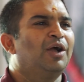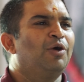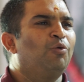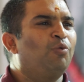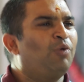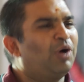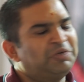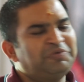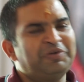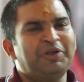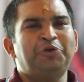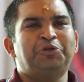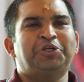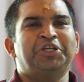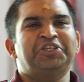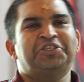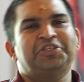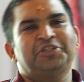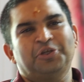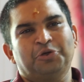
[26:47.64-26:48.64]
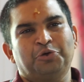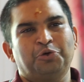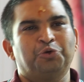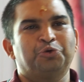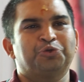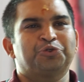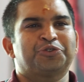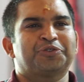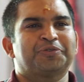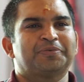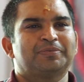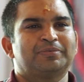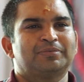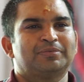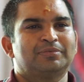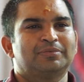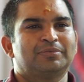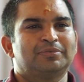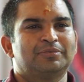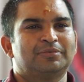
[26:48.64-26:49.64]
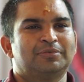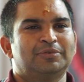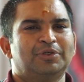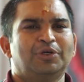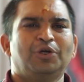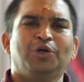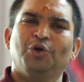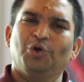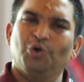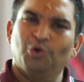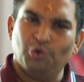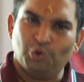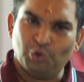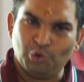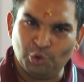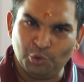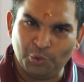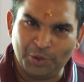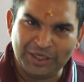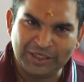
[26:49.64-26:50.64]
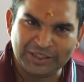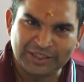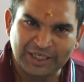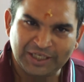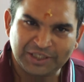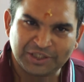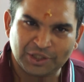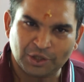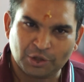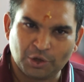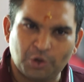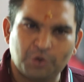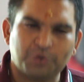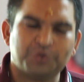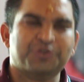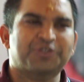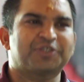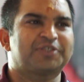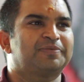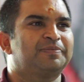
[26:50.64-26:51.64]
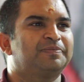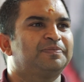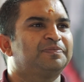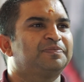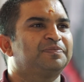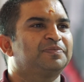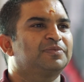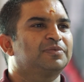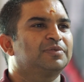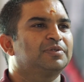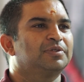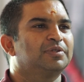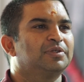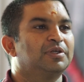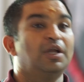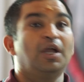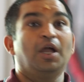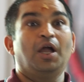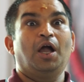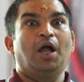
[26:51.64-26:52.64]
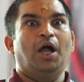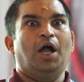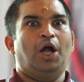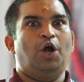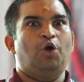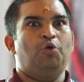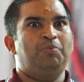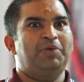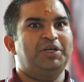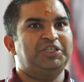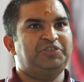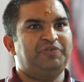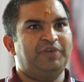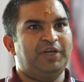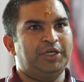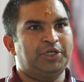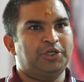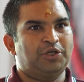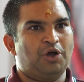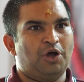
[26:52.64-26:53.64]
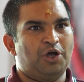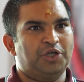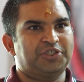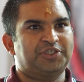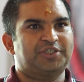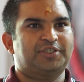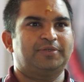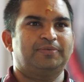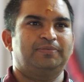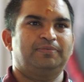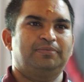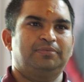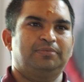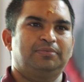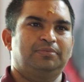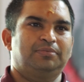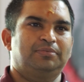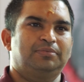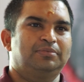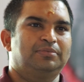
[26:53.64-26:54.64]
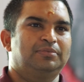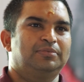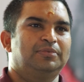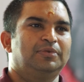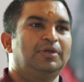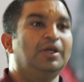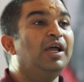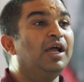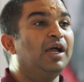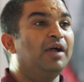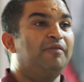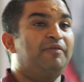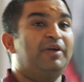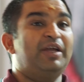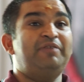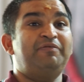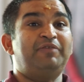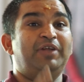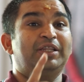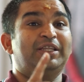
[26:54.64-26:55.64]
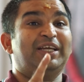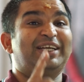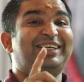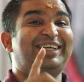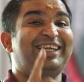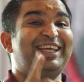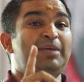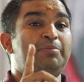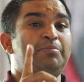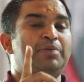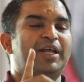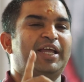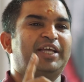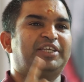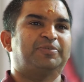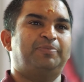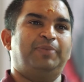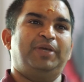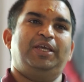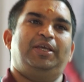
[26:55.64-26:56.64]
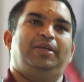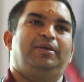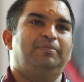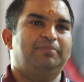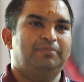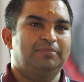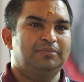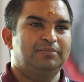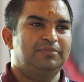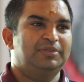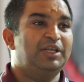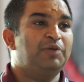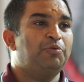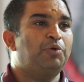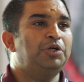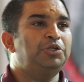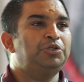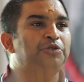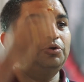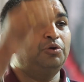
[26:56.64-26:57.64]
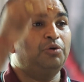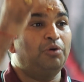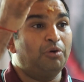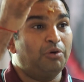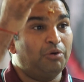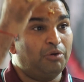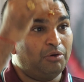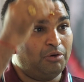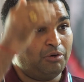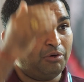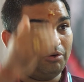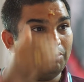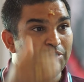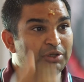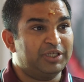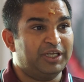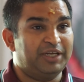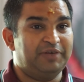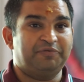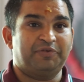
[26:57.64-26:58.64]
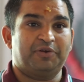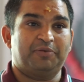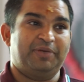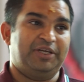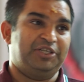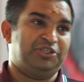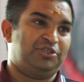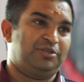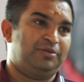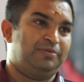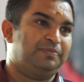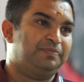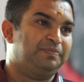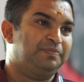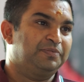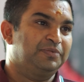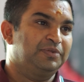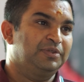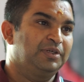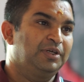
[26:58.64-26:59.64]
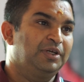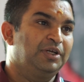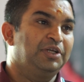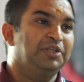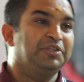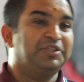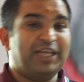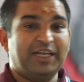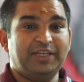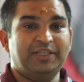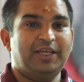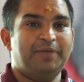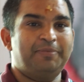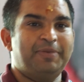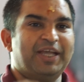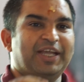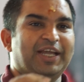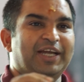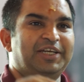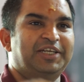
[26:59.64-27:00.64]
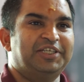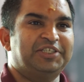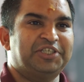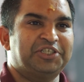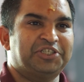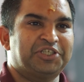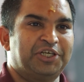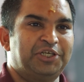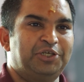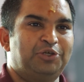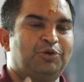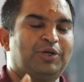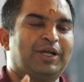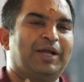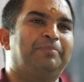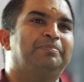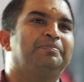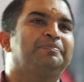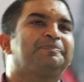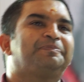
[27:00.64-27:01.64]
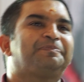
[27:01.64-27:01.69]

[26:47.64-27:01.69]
What will you teach in the course? Who will teach the course? How much will it cost? When will the tea breaks be? They want to know all the information. Then they make a decision to come.